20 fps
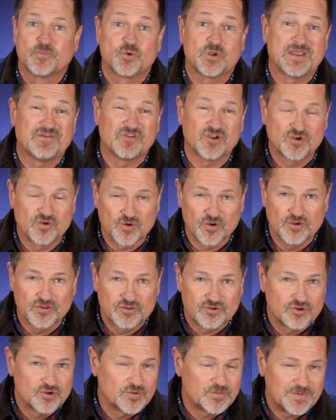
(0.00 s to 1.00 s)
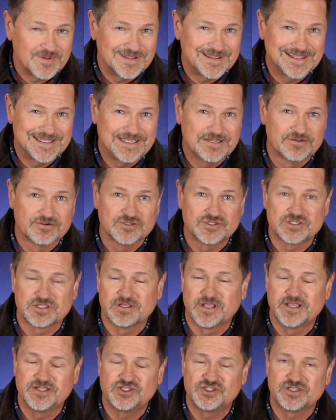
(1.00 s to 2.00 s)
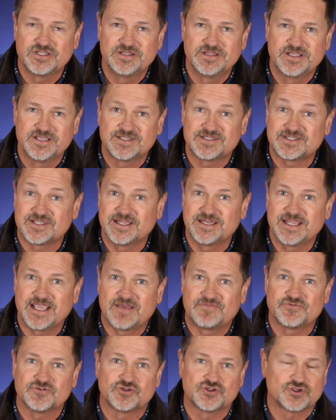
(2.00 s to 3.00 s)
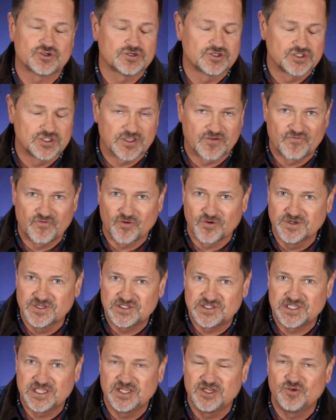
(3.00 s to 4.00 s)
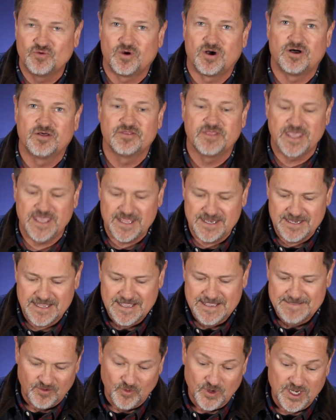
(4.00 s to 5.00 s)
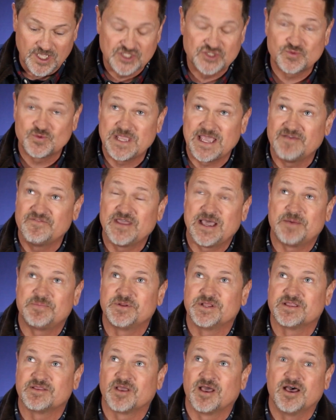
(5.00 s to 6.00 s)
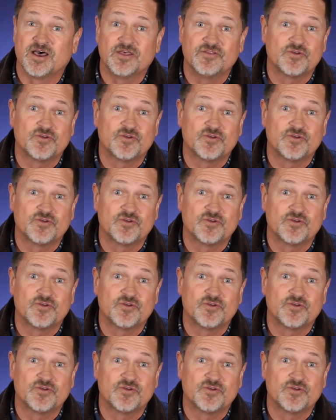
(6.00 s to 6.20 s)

We have a growth group leaders luncheon this Sunday after church. Look forward to seeing you all then. What else we have happening?